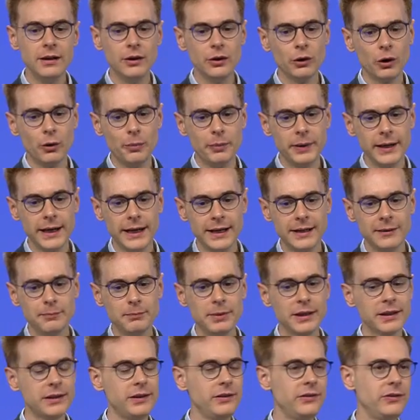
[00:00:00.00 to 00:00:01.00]

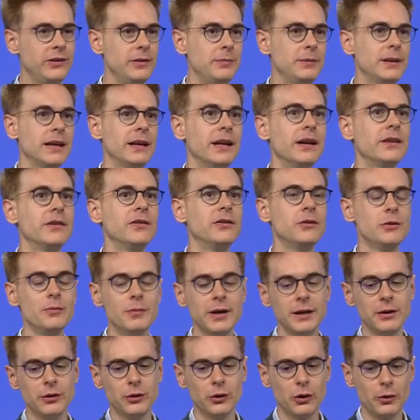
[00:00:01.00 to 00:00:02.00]
About 3,000
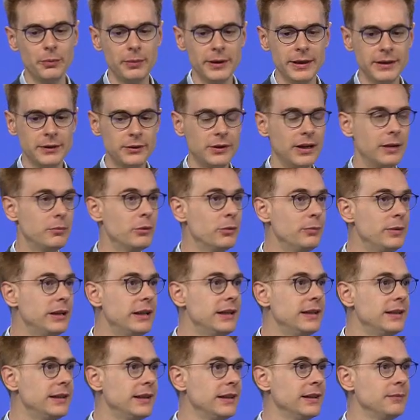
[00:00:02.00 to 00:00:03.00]
European
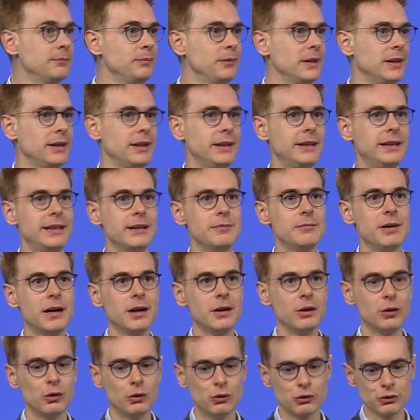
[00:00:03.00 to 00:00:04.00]
towns and cities are
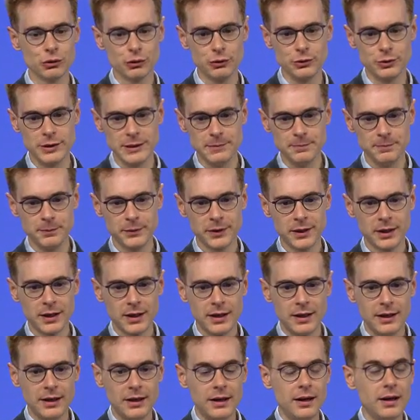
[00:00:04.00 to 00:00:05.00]
involved in the
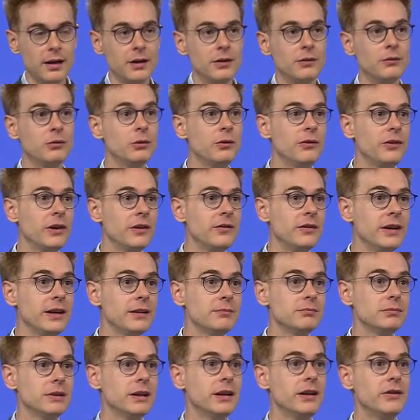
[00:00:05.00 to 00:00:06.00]
European Mobility Week, which
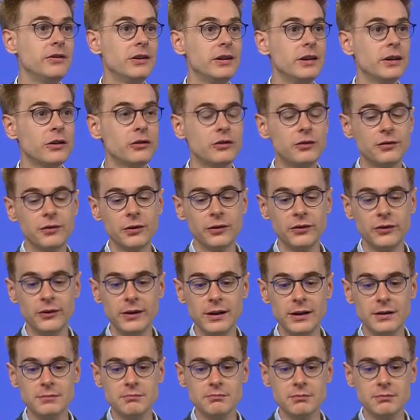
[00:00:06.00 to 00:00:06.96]
starts today.